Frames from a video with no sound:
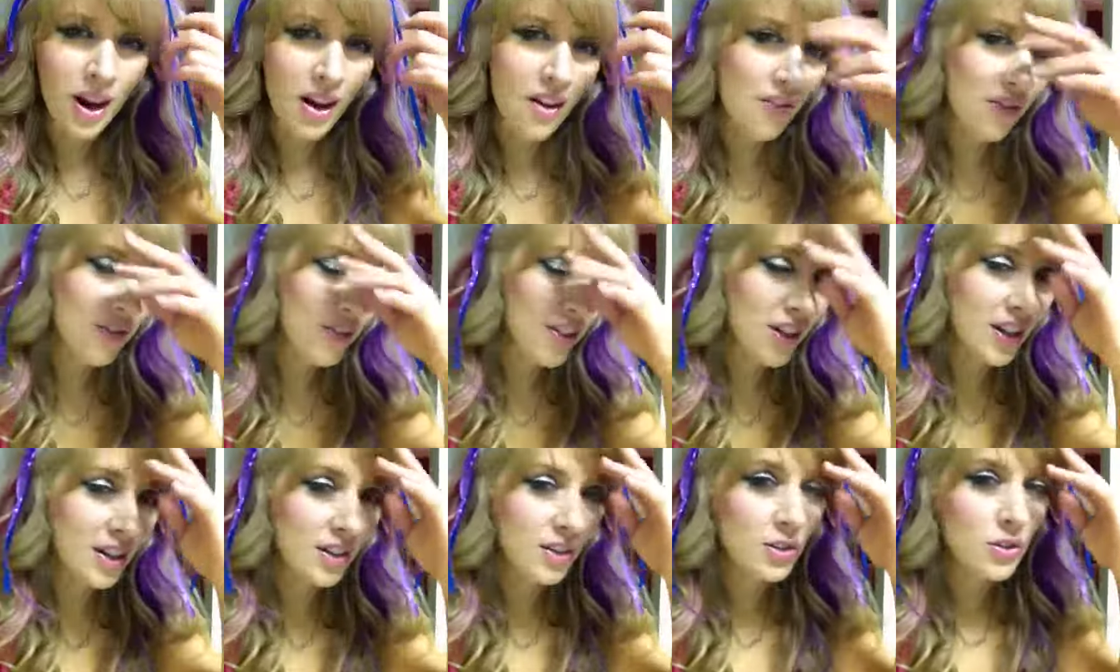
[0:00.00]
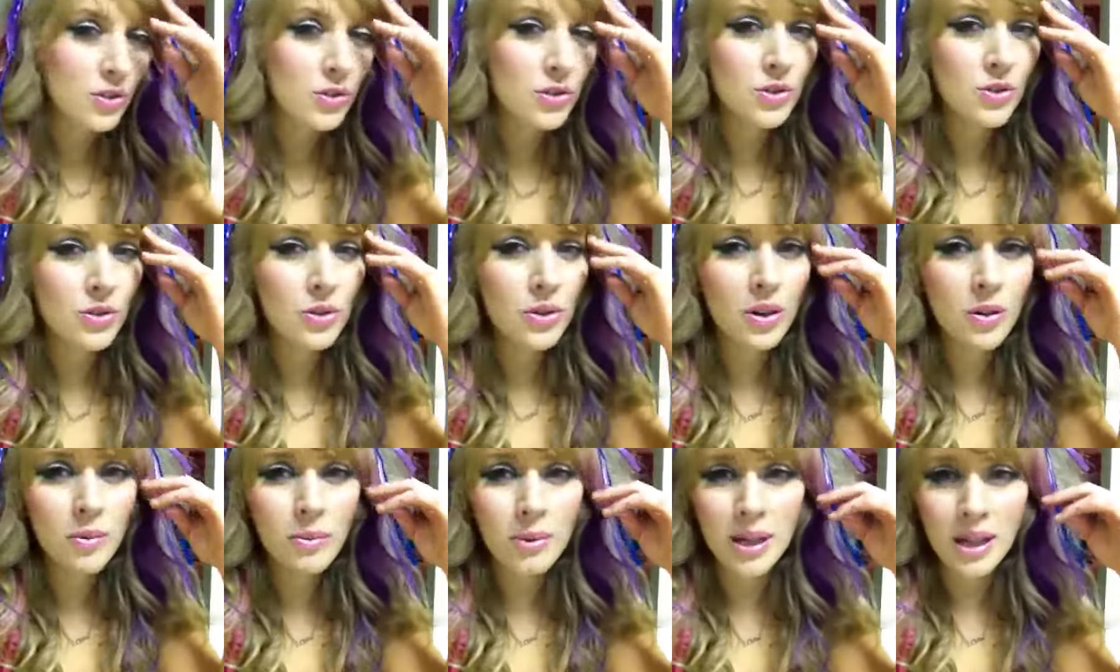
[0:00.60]
outfit, you
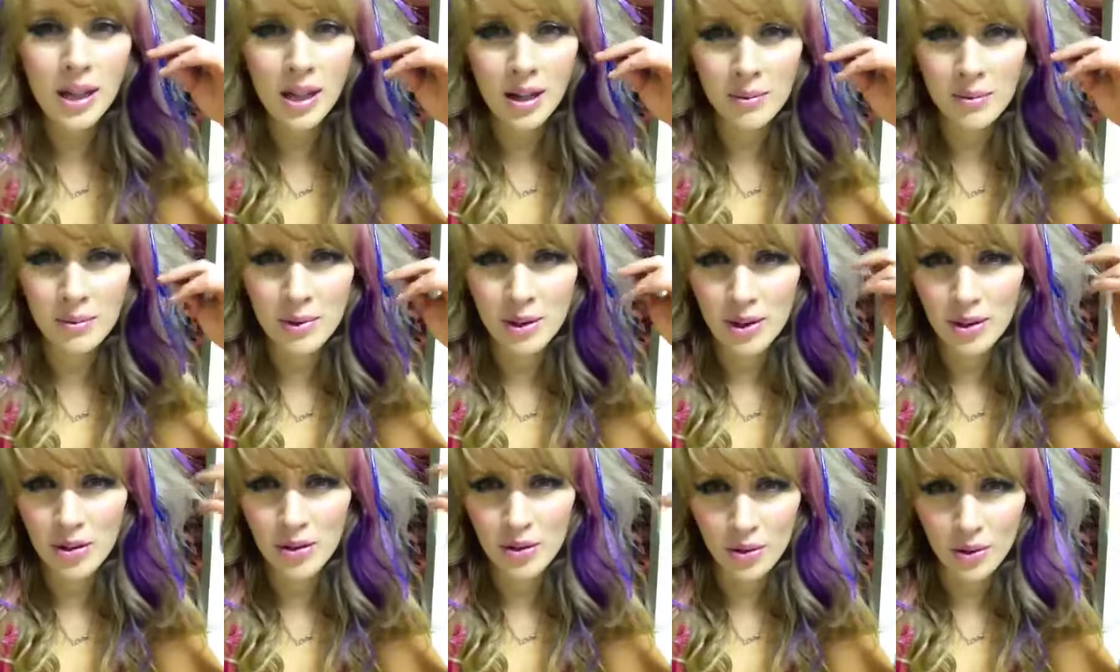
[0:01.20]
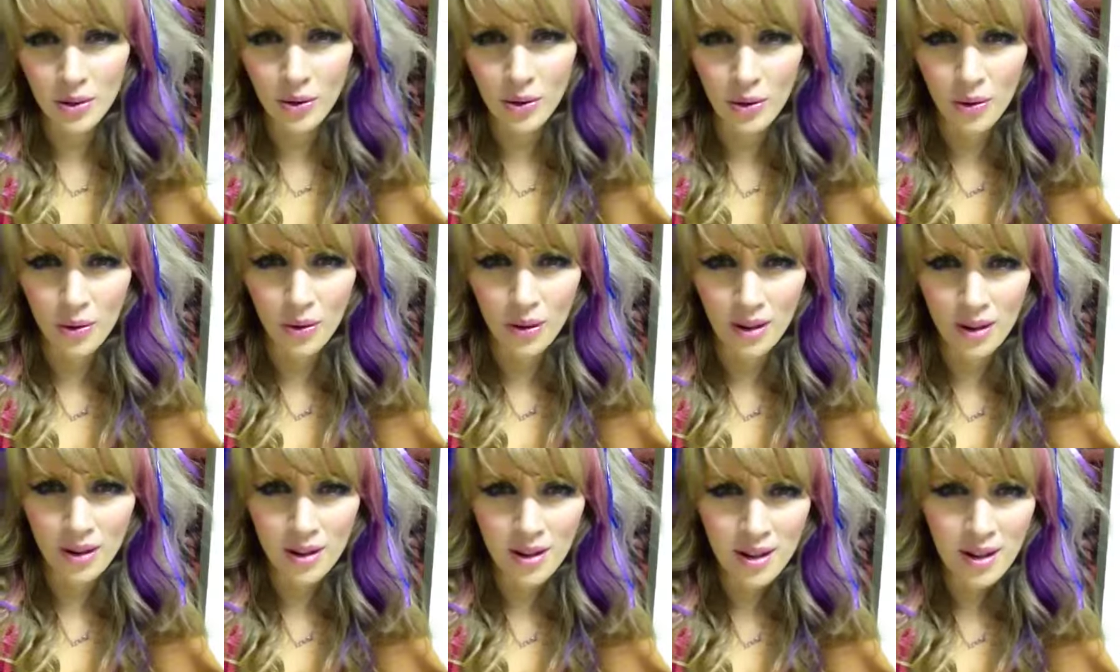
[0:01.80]
sort of become a
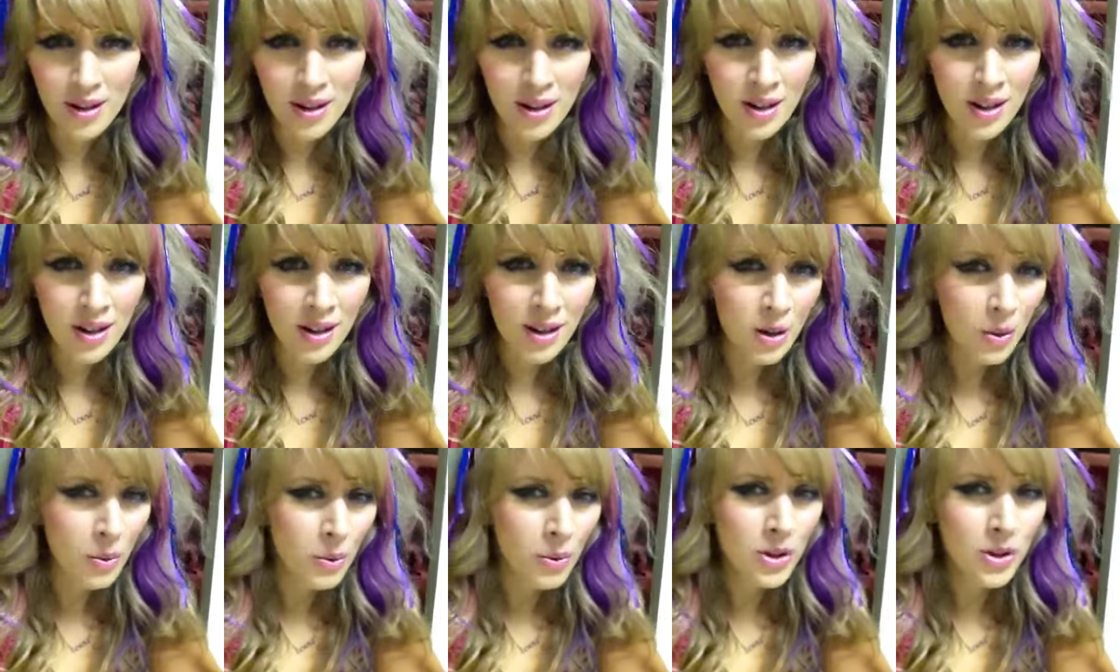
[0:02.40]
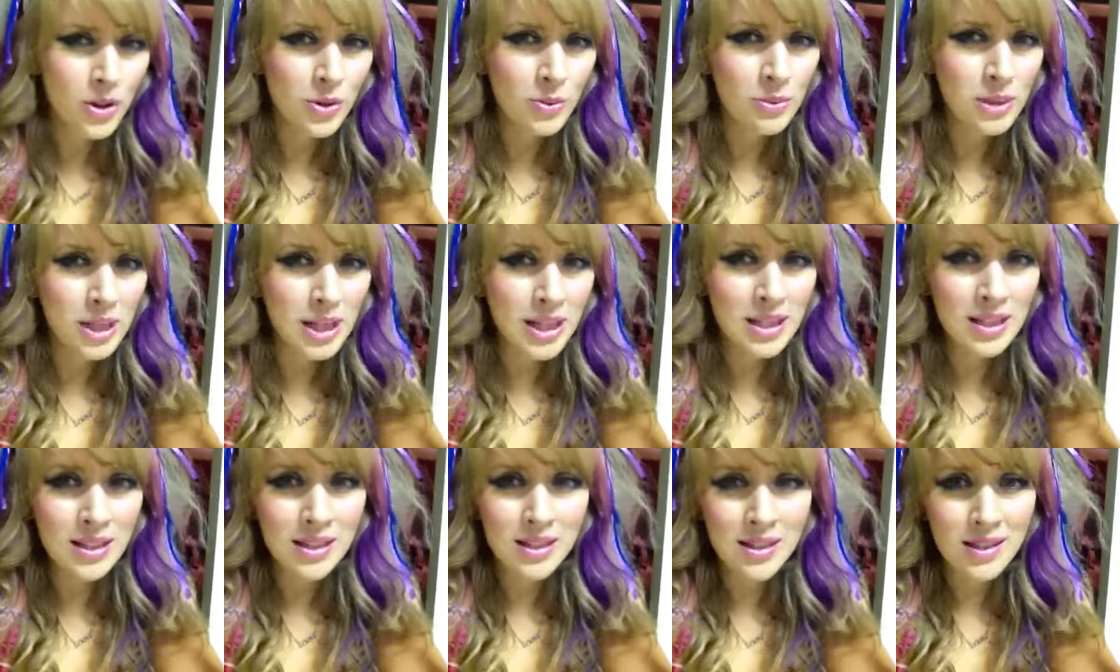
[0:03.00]
unicorn, which
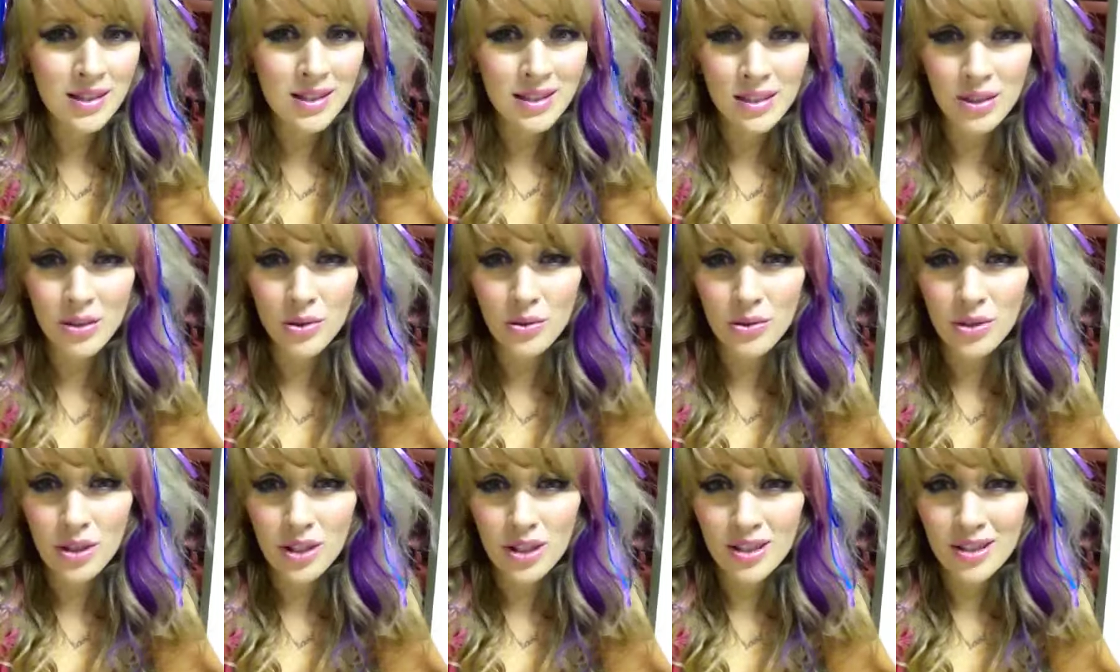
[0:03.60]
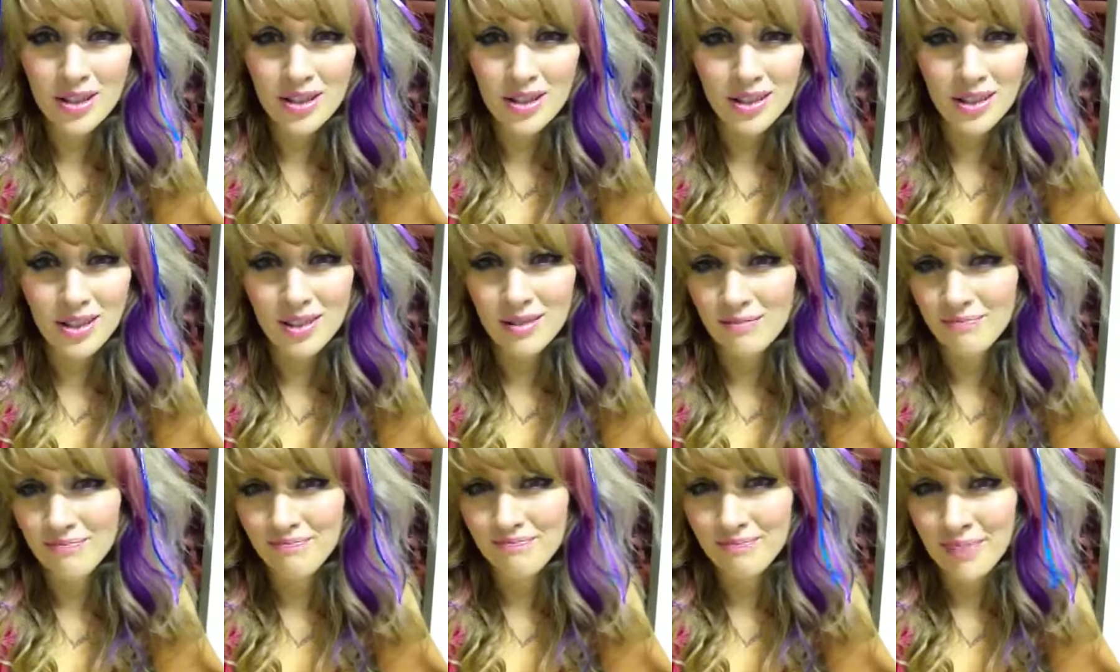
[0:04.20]
means you
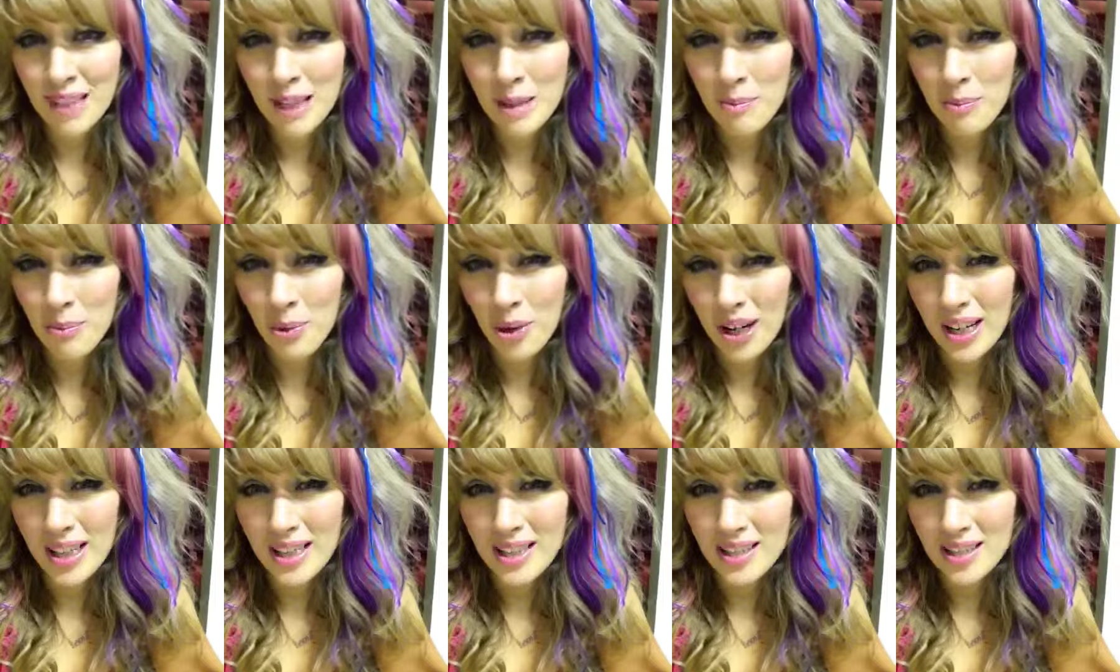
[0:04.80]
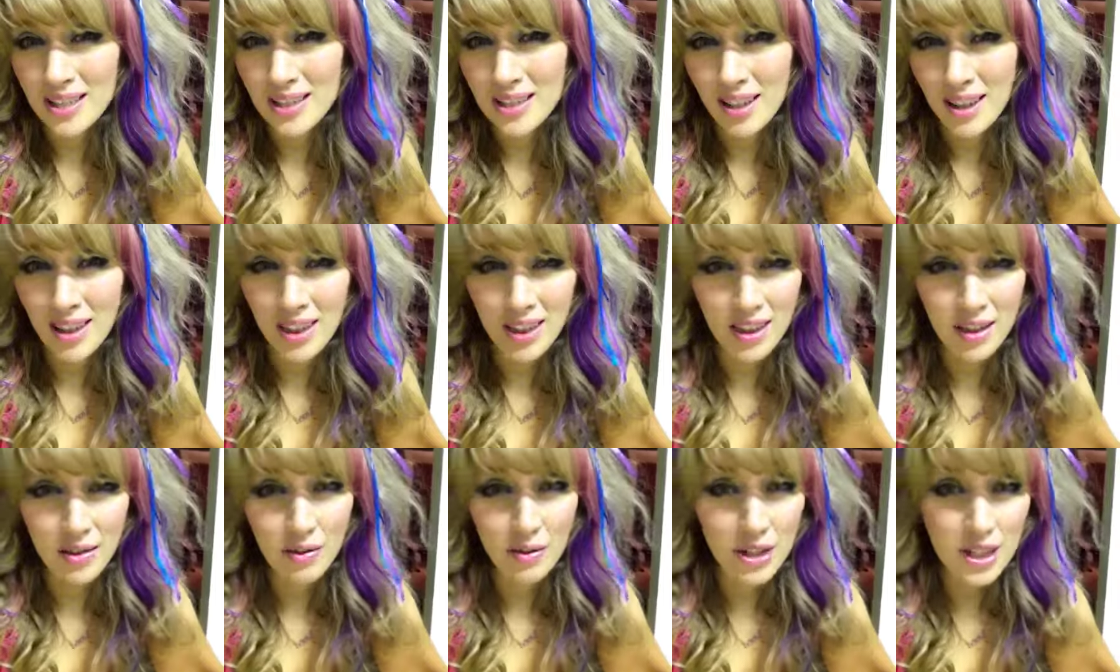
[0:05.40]
just embrace
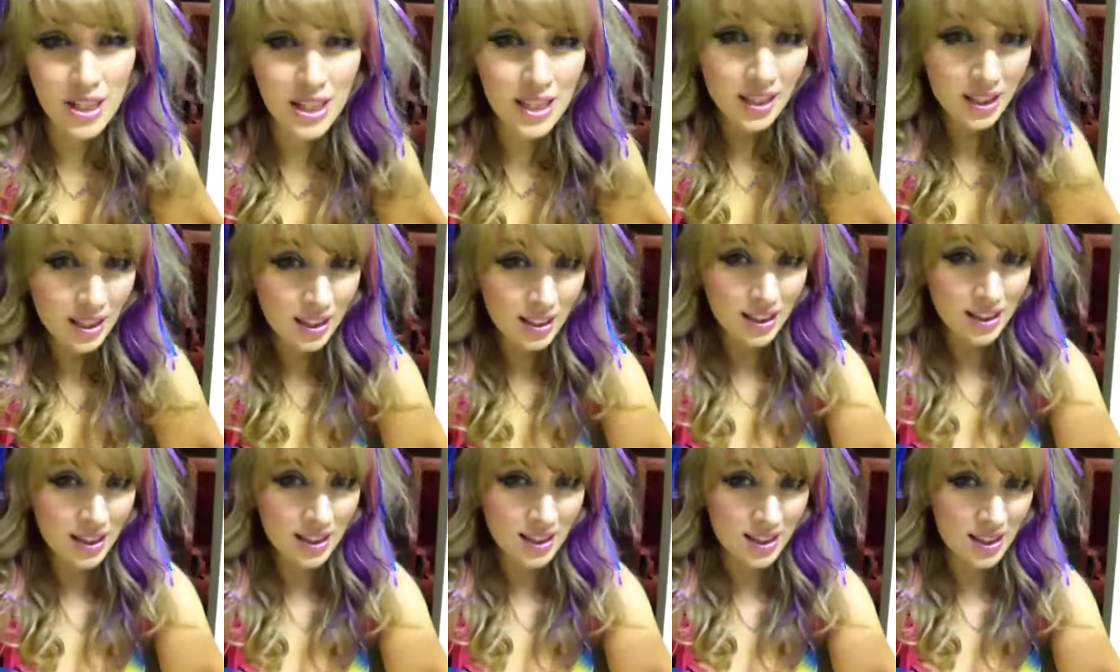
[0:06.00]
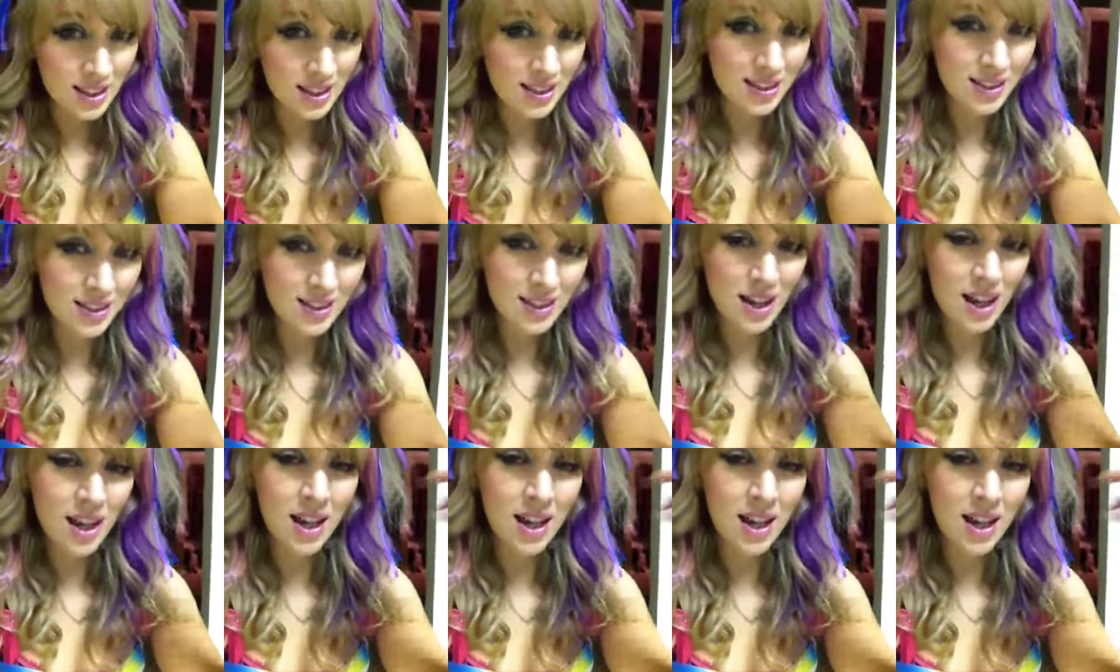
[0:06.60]
the ridiculousness.